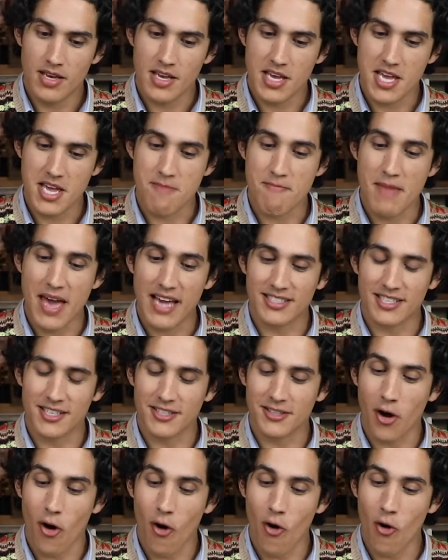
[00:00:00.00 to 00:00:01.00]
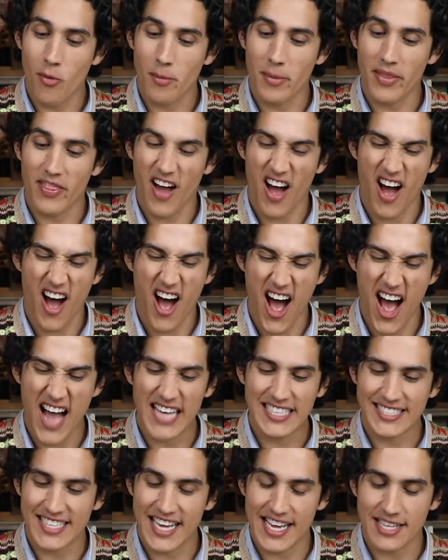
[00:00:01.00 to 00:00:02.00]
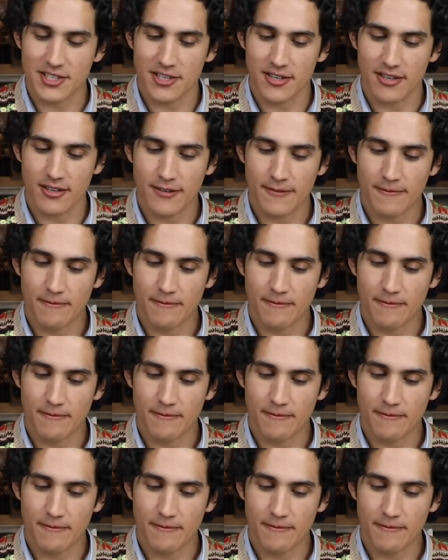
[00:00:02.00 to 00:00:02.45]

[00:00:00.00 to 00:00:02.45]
He makes his home in the hot desert.